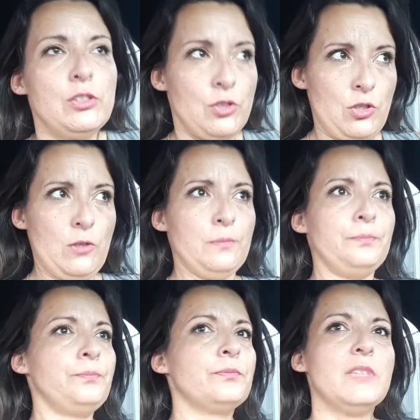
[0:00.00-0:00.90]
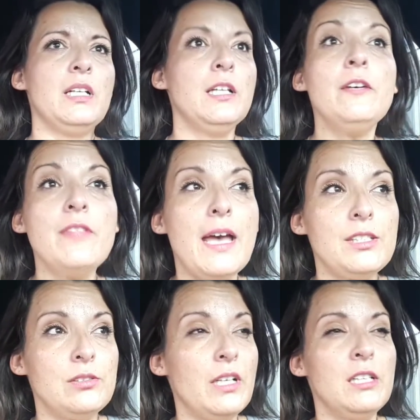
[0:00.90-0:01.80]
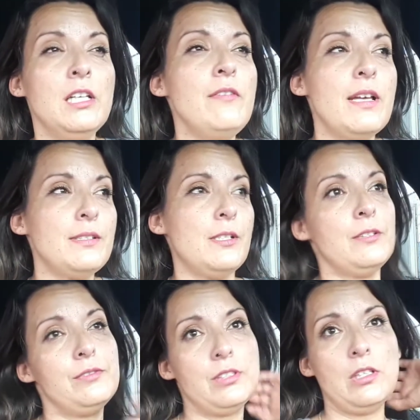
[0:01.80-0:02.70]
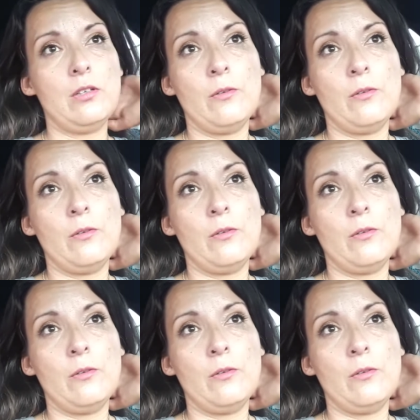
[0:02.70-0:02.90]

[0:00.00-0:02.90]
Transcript: So I love that. I love that stuff. So